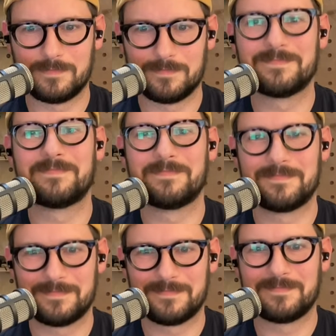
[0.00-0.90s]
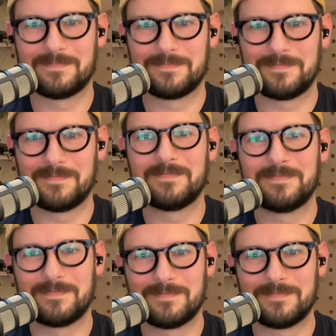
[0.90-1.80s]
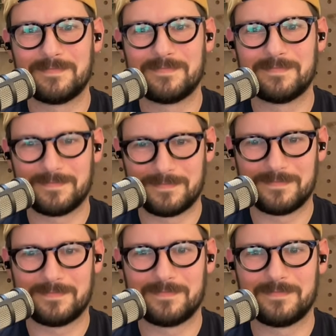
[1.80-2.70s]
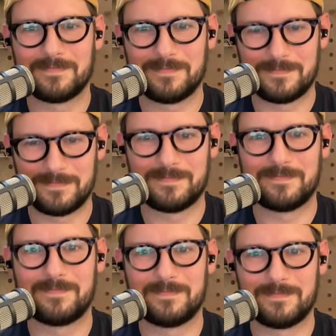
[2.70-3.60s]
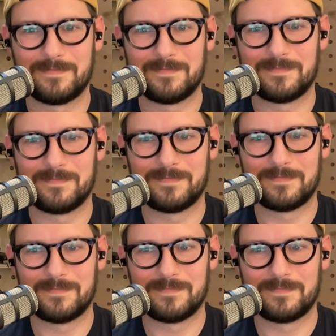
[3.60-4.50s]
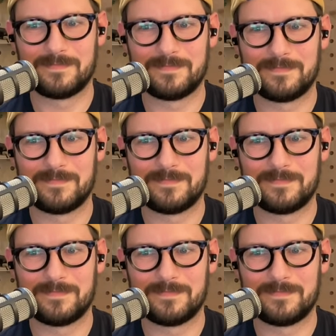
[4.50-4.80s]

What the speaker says: [no speech]